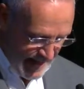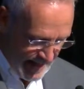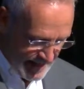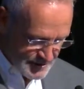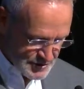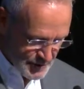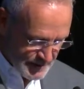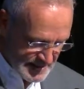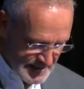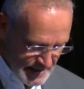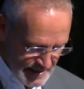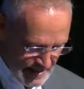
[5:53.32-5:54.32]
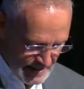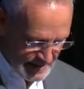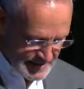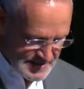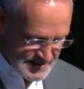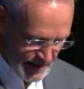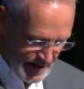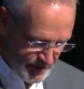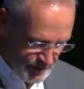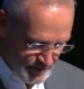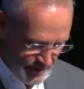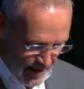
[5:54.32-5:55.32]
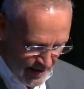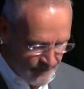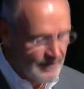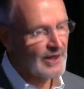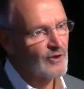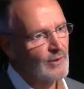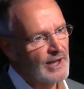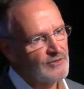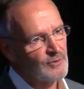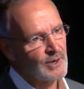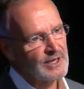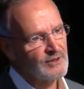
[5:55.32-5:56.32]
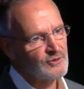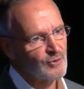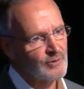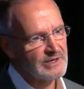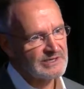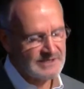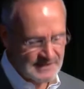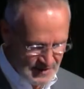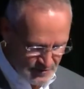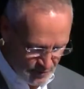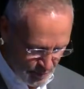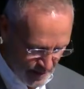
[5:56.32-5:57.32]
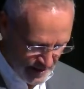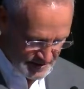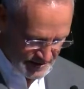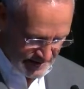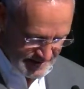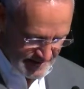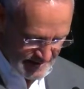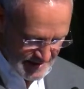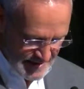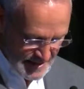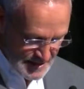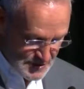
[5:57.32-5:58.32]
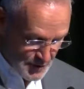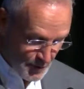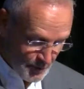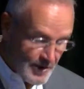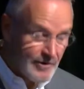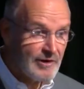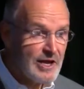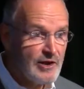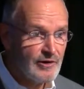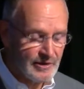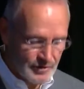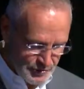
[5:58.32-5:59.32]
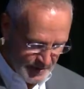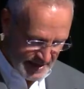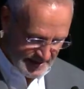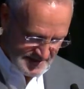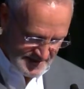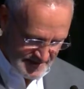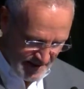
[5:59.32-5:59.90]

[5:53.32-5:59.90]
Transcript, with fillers: and Joni uh, Sliger, a fellow at the Regulatory Assistance Project. So they're here to train us